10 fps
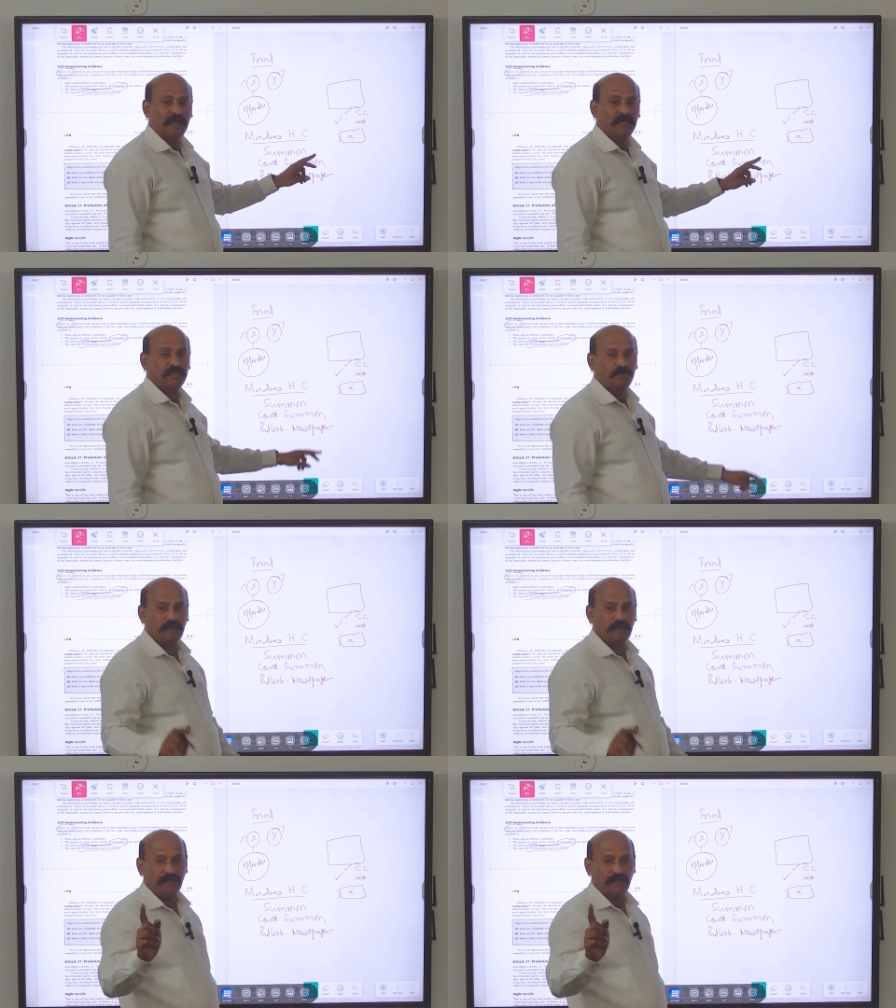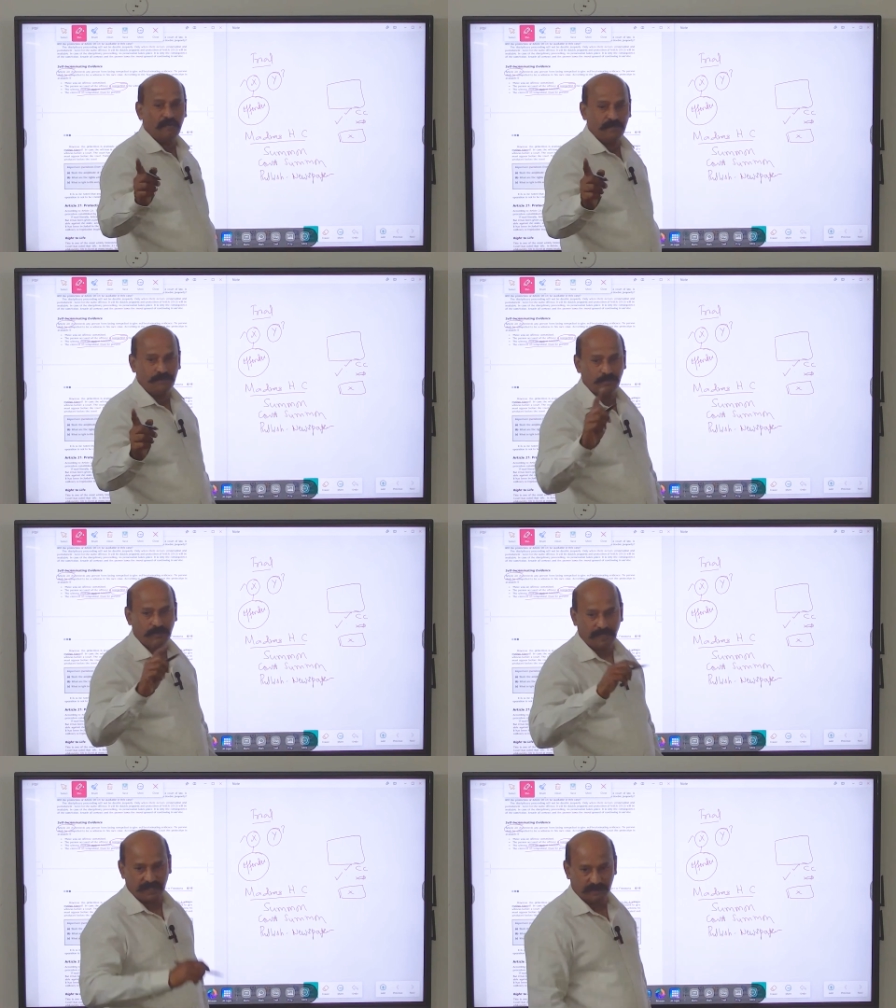an arrest warrant can be issued
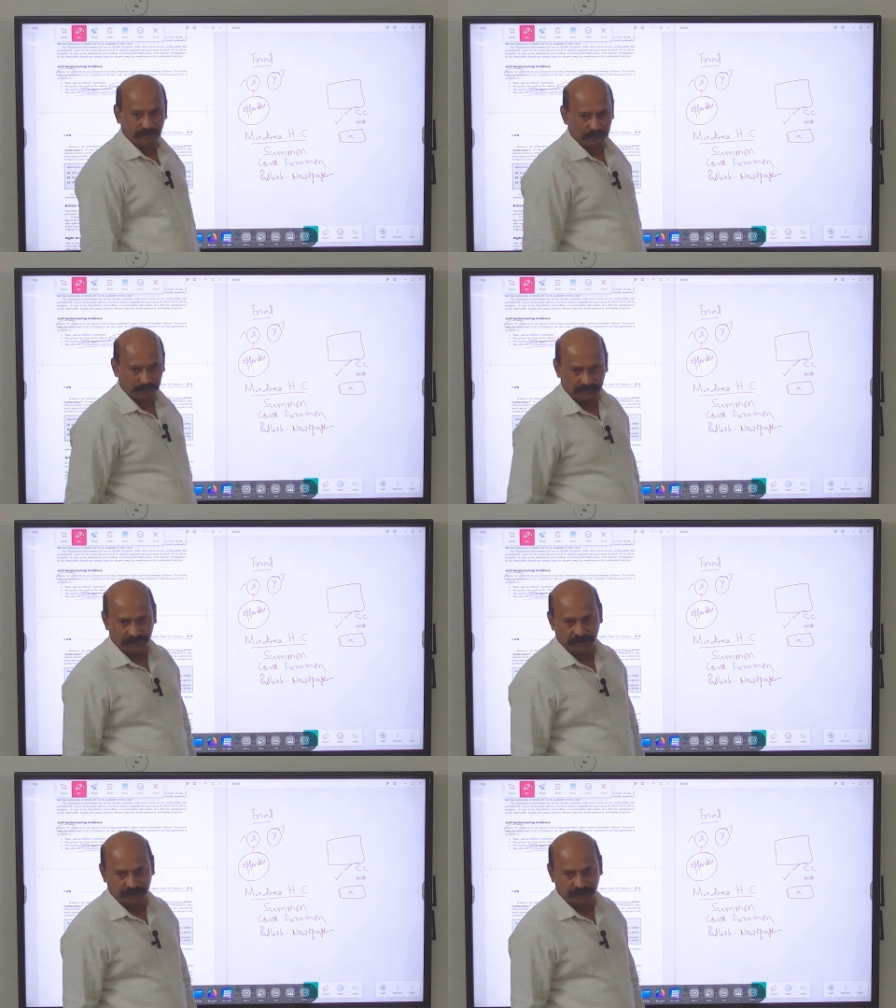against you.